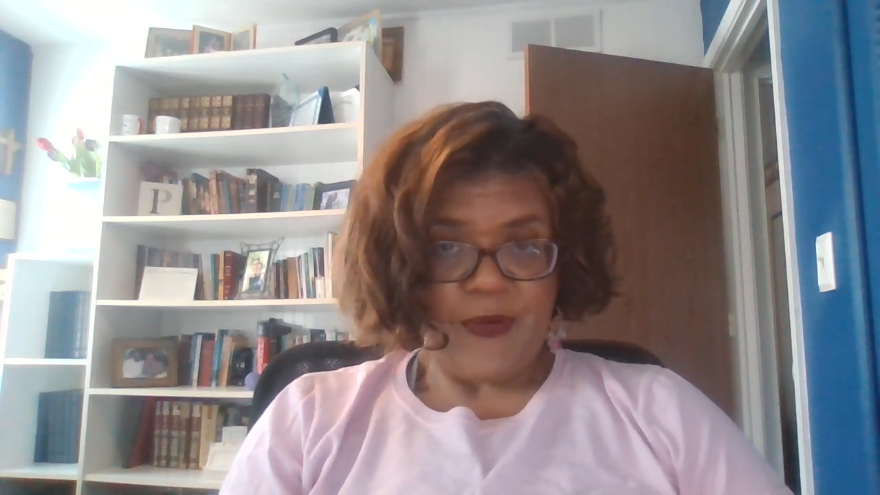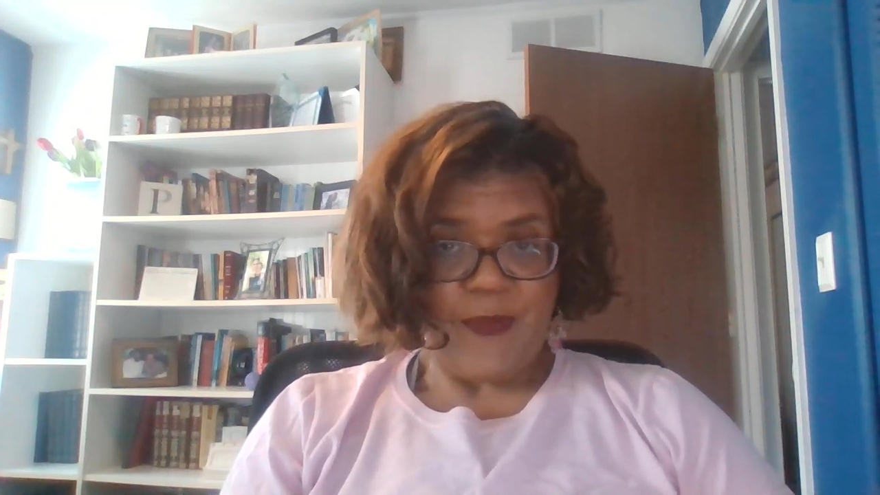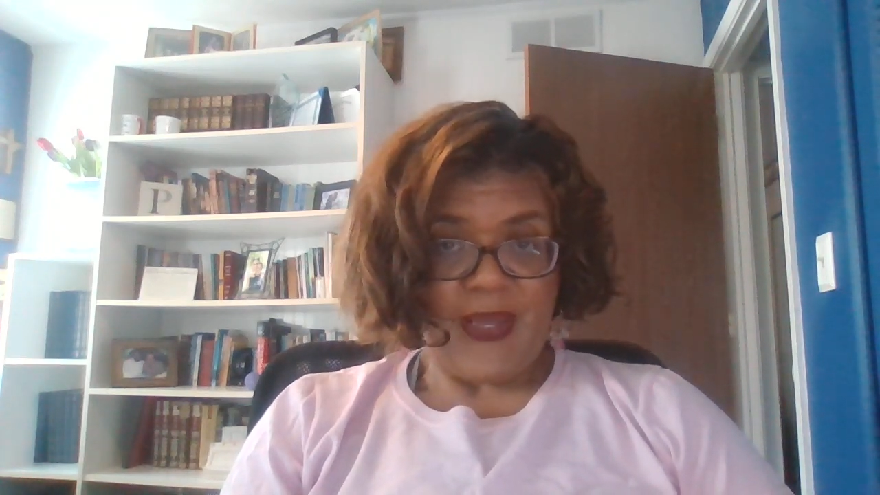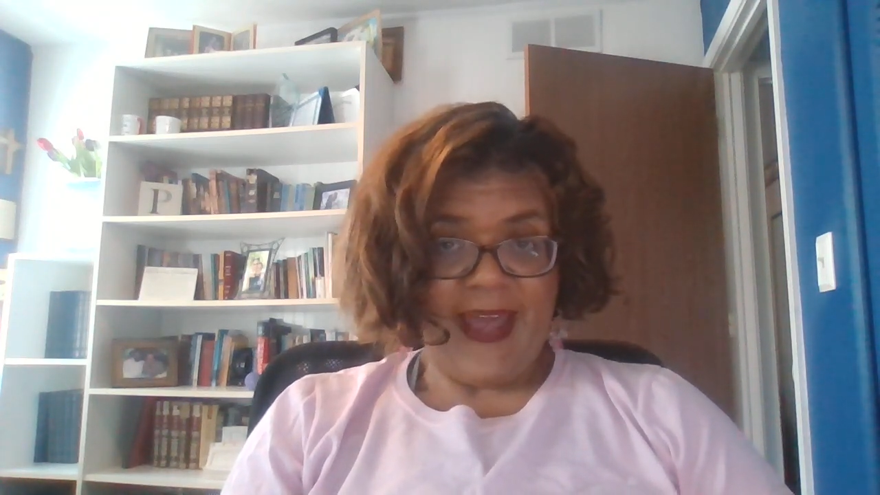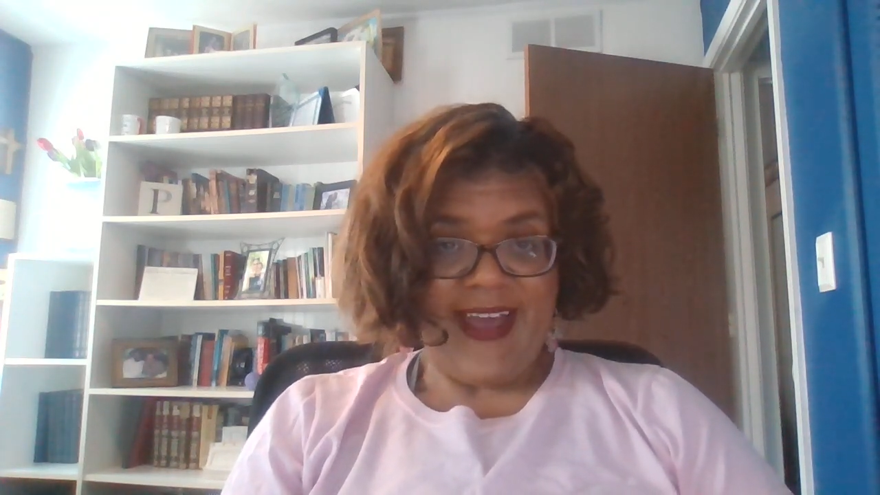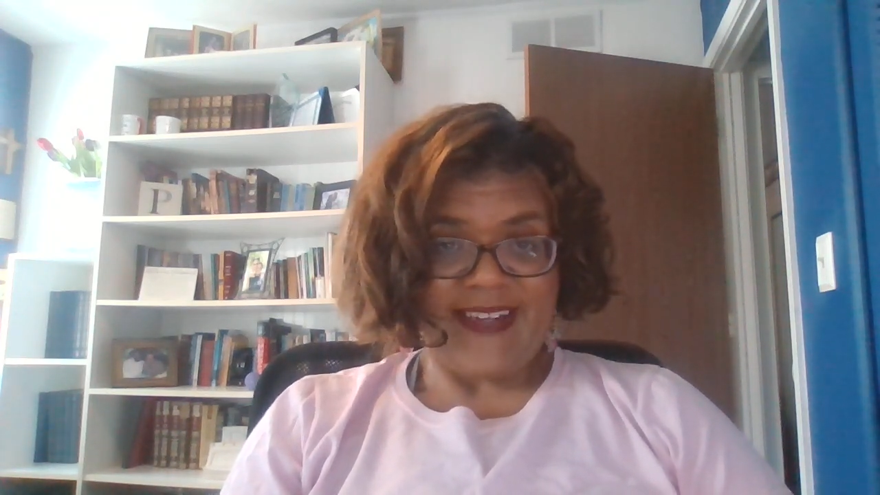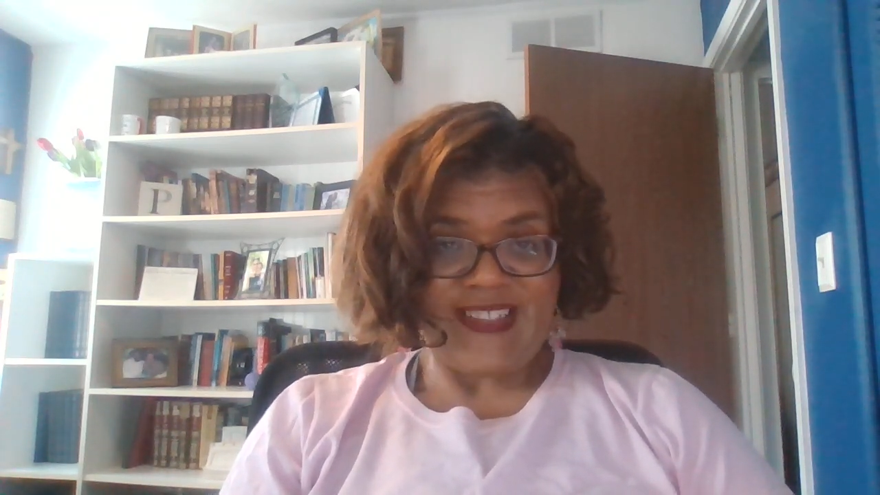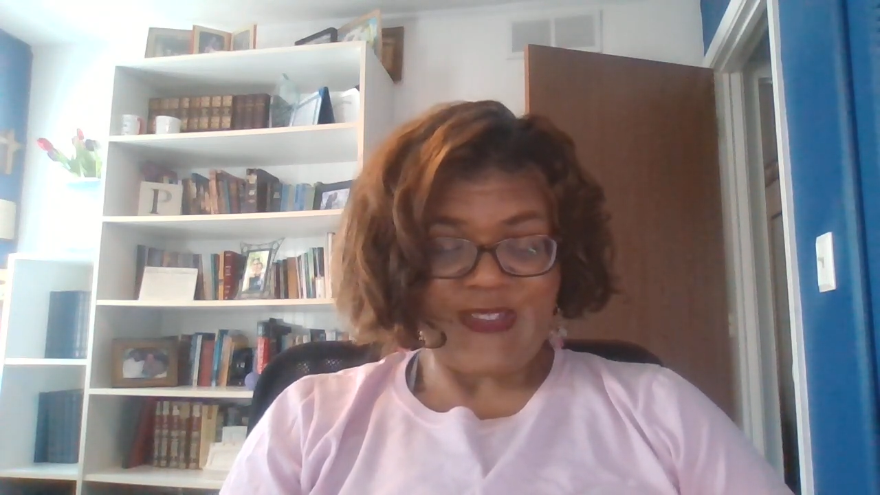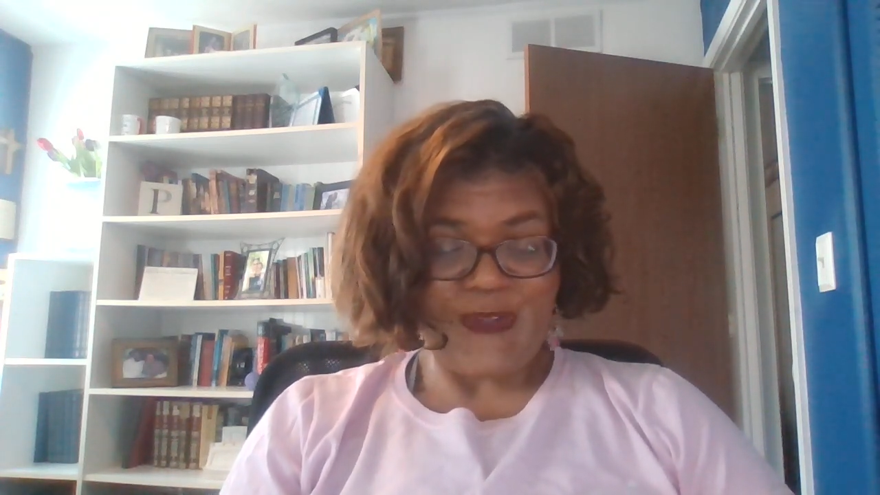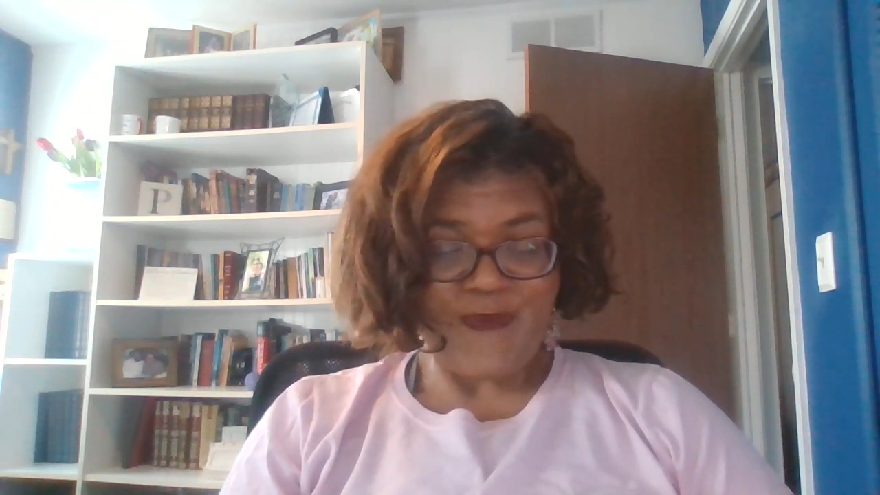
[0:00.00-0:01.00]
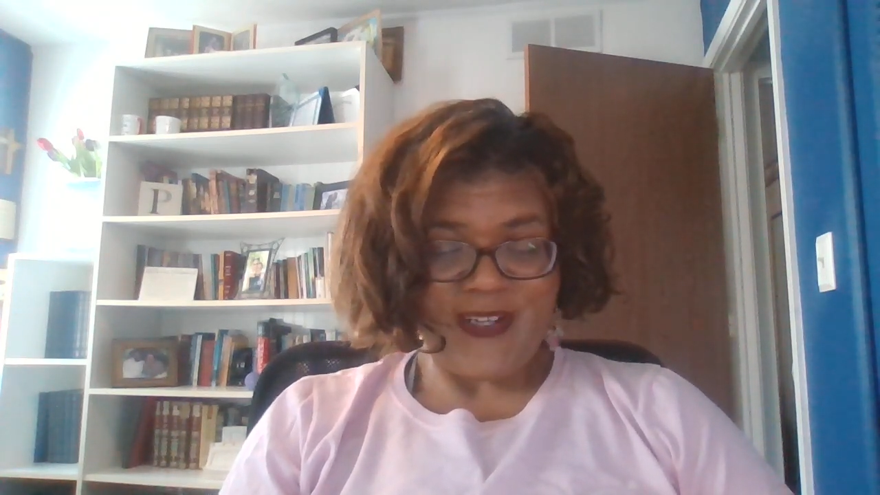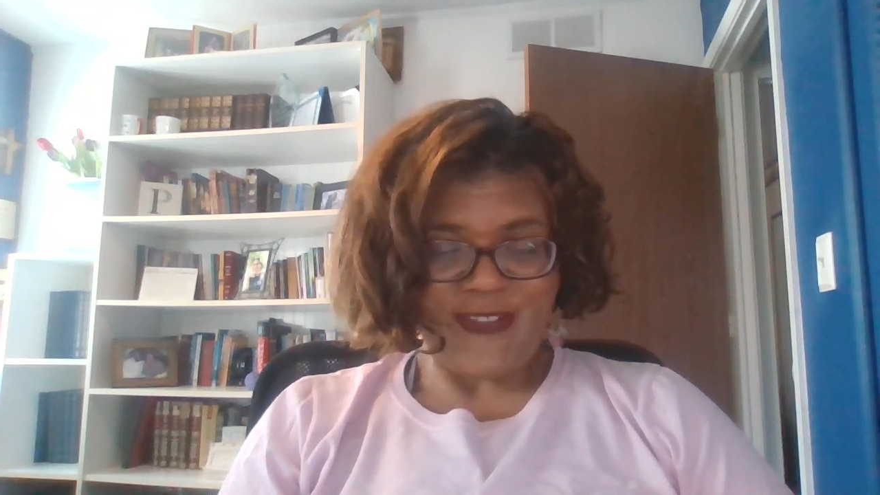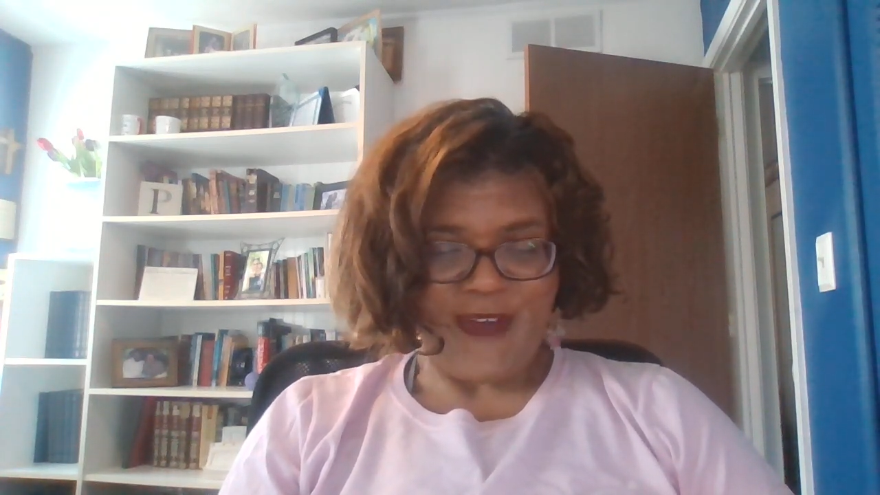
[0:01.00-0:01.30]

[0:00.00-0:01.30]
but adding too much